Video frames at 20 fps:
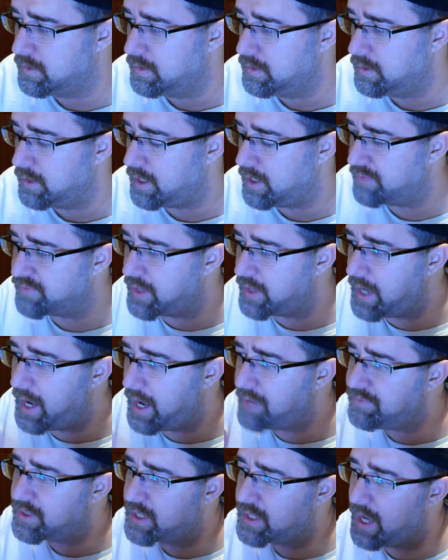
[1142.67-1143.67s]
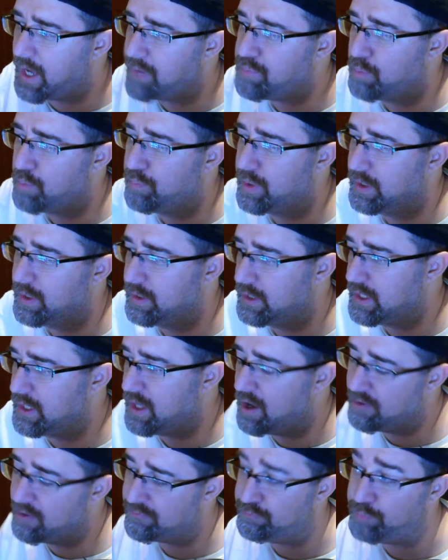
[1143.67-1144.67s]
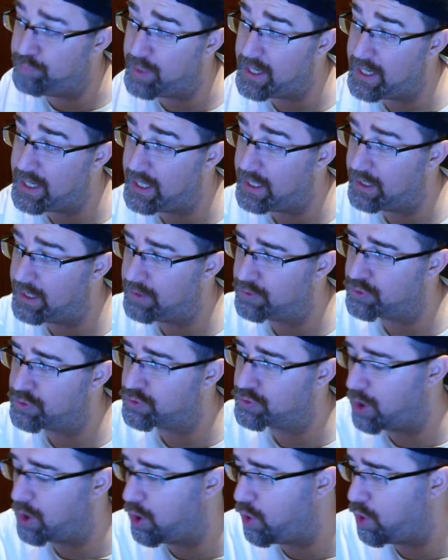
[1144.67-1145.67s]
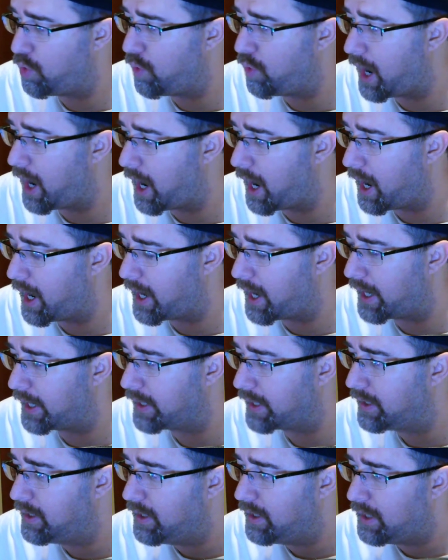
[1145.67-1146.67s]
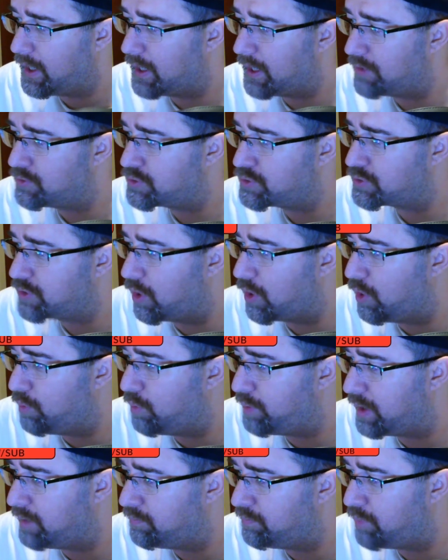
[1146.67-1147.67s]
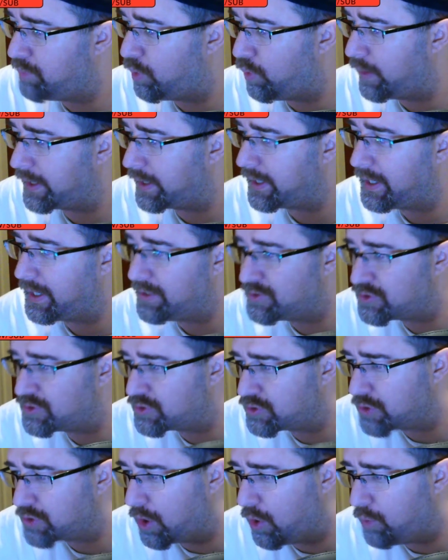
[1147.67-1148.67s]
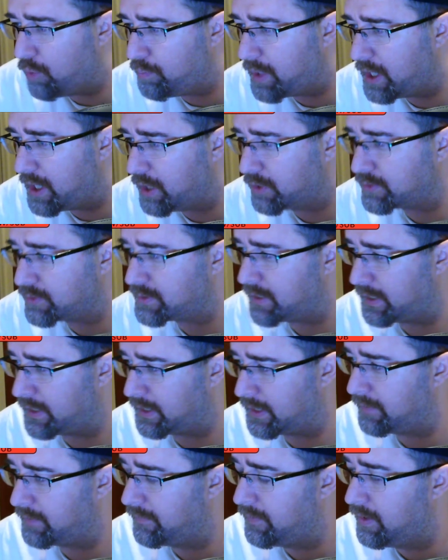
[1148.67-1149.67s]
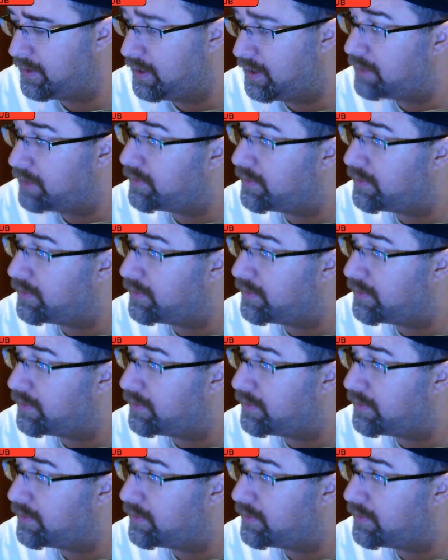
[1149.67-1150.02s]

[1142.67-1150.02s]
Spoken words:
if they have the capability of being so high and so pinpoint and so piercing, they